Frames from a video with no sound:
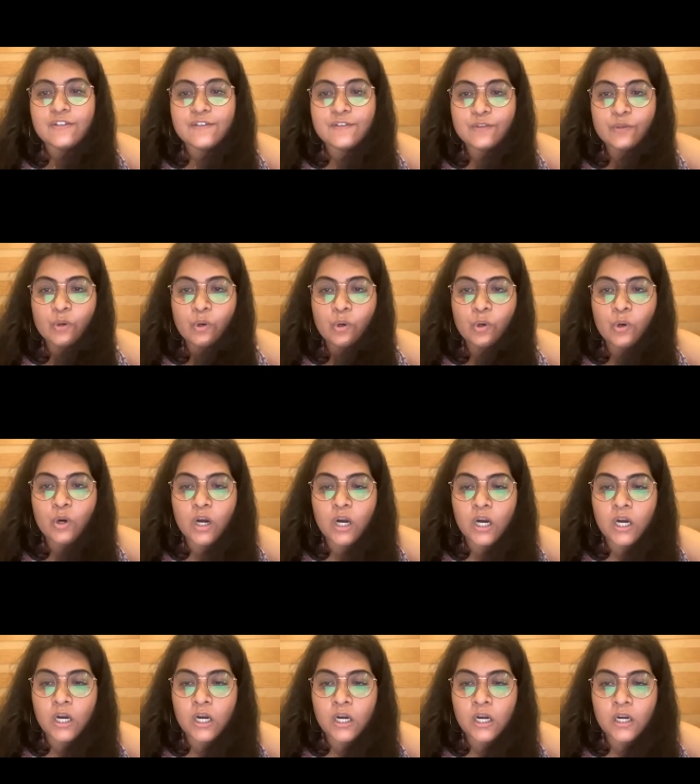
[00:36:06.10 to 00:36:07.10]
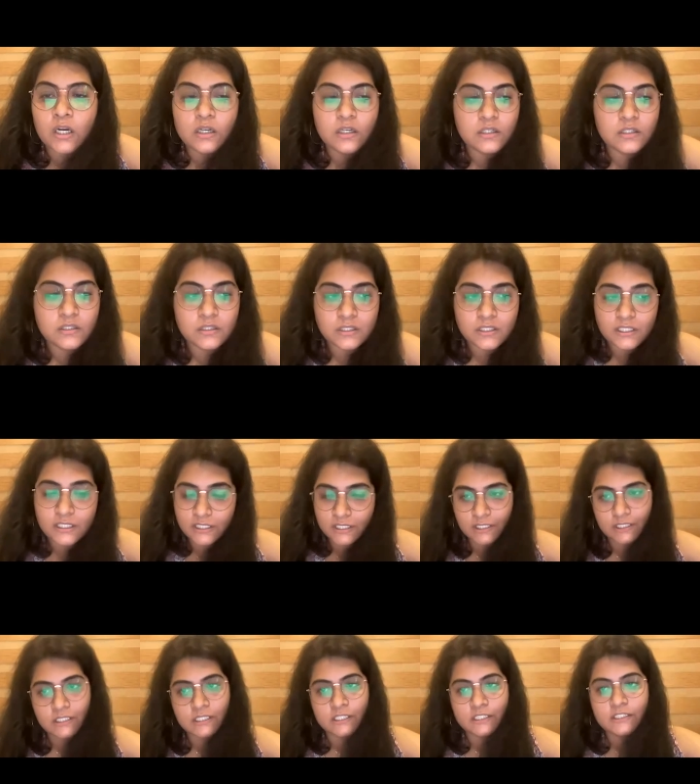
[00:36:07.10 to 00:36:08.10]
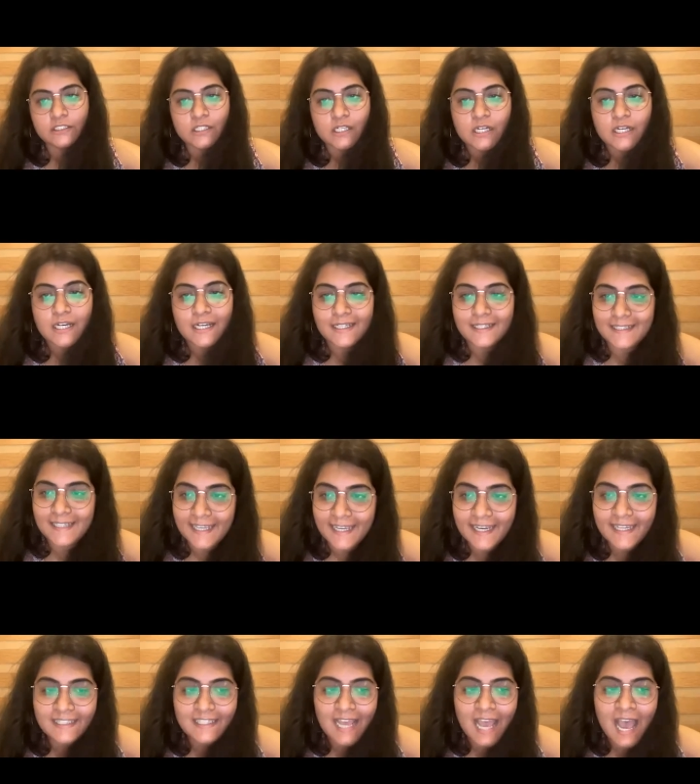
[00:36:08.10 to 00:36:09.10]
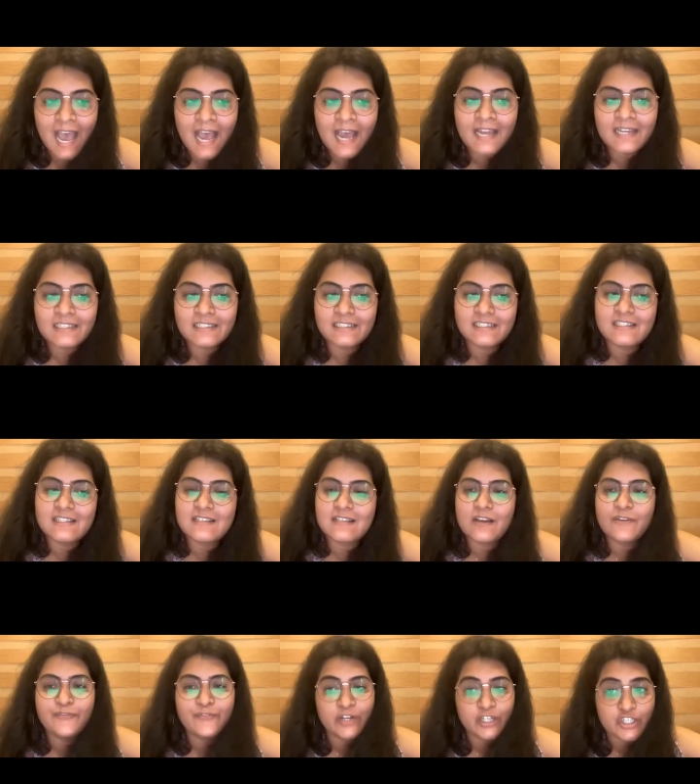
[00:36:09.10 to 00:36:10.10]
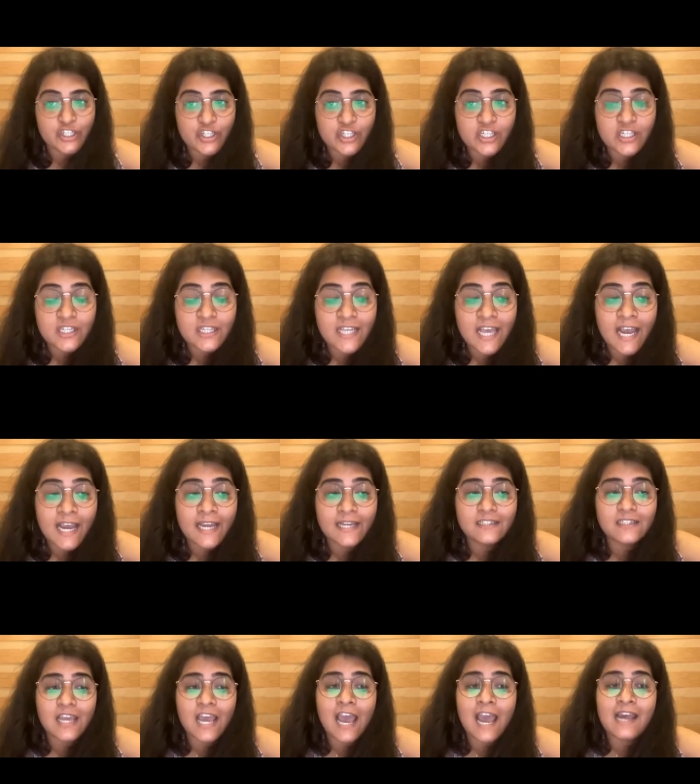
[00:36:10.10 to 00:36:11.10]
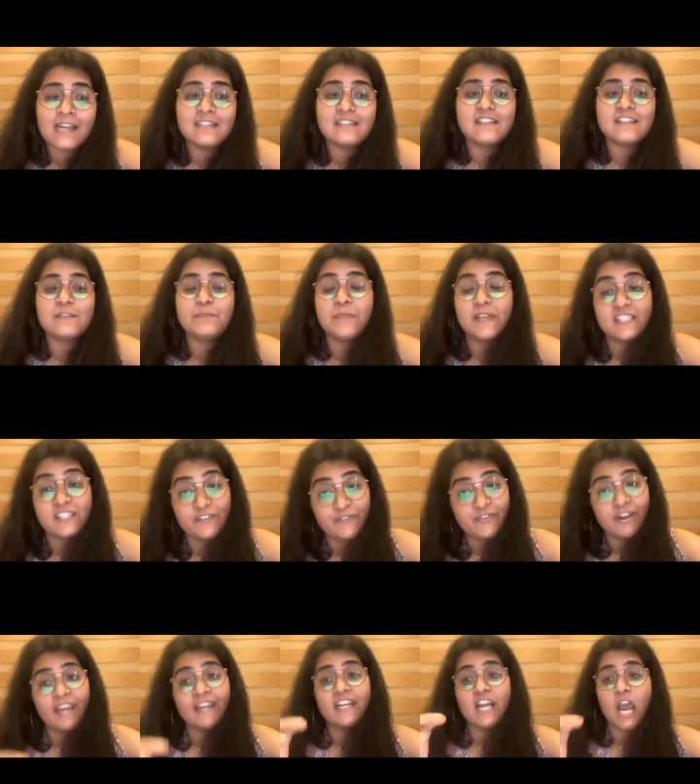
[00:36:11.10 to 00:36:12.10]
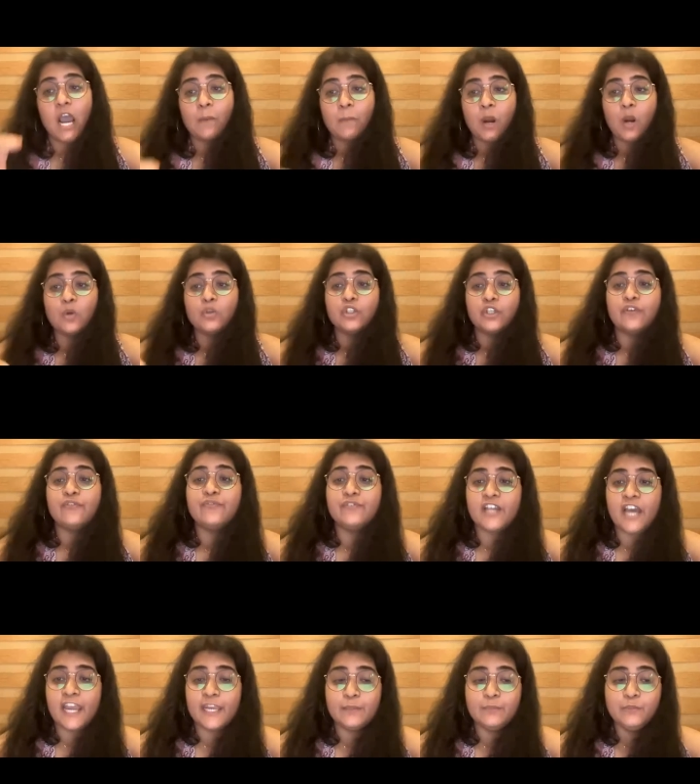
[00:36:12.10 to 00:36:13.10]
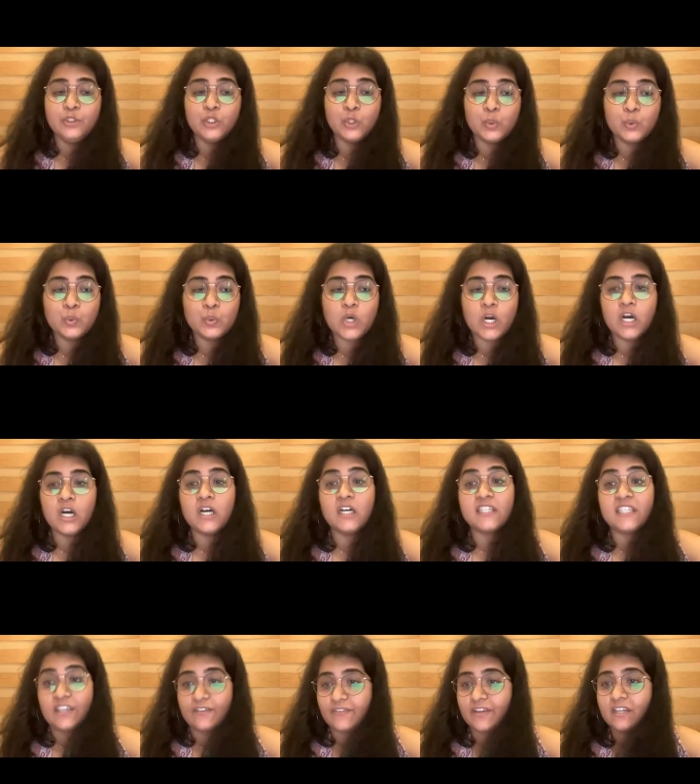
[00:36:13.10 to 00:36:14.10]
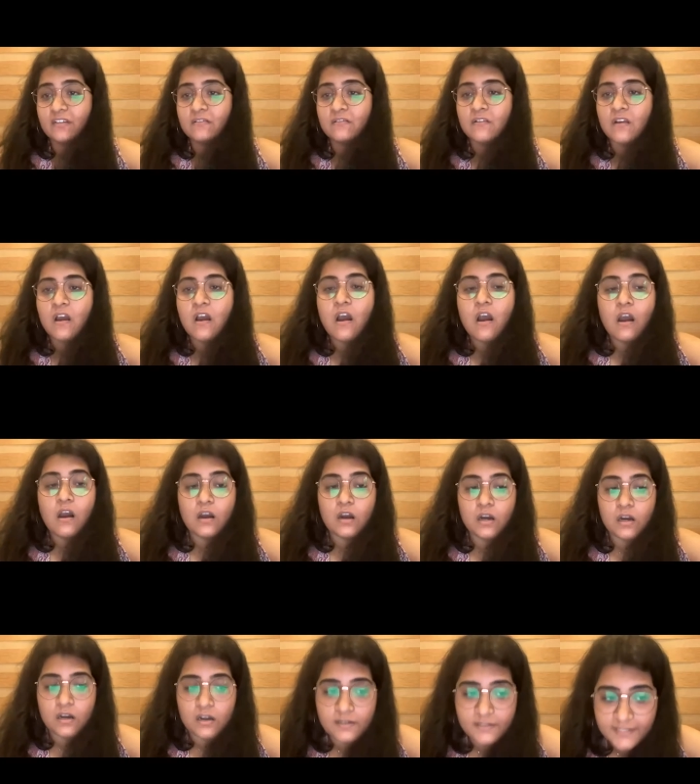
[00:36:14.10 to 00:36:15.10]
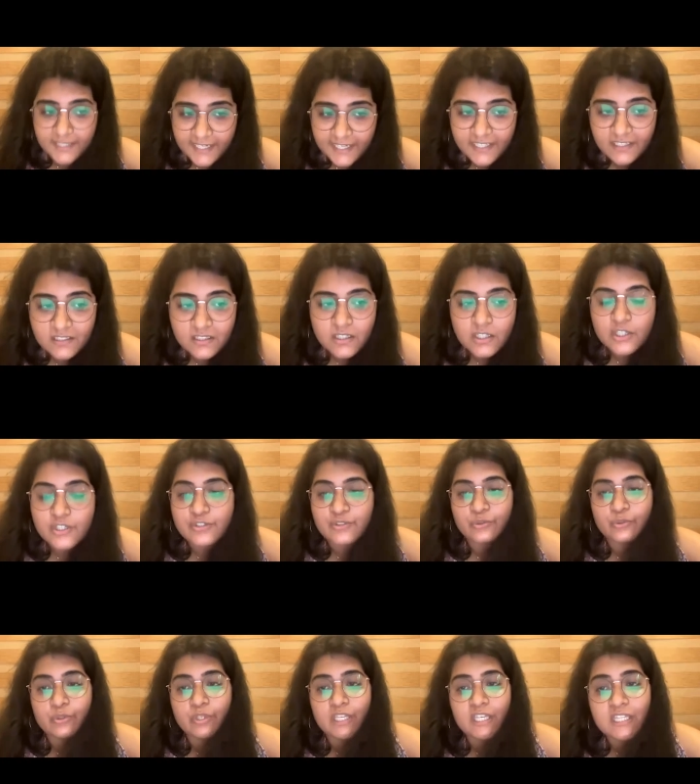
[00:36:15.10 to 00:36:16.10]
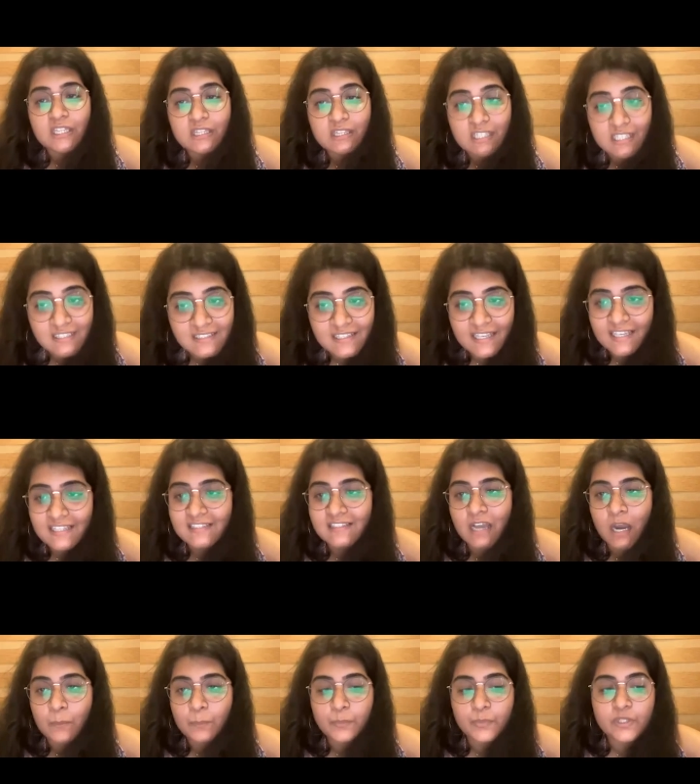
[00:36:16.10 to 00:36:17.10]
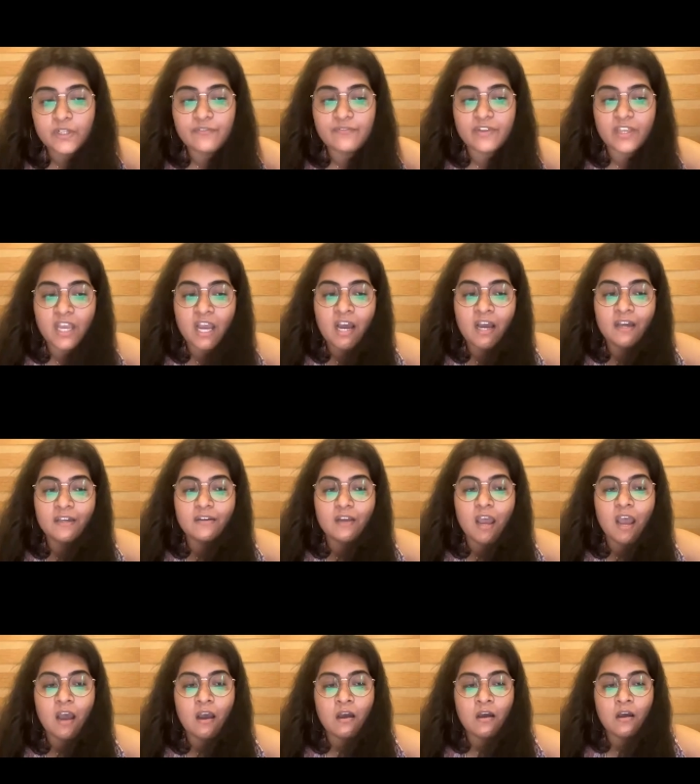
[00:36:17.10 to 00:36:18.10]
So here, date add is a function that adds a specified amount of time to a given date. So in this example, we are